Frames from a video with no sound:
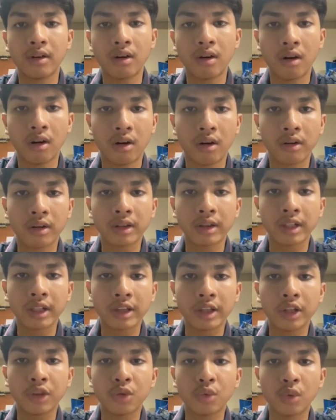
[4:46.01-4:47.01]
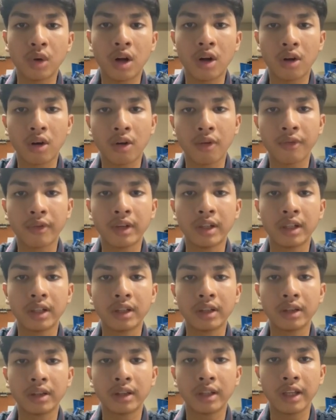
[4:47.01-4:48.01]
or 32 out of the
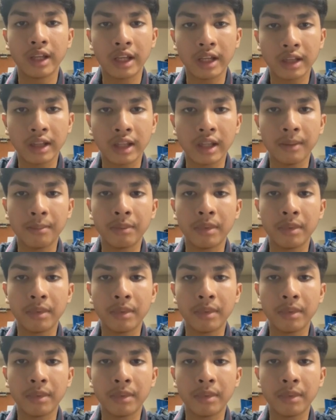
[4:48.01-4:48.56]
80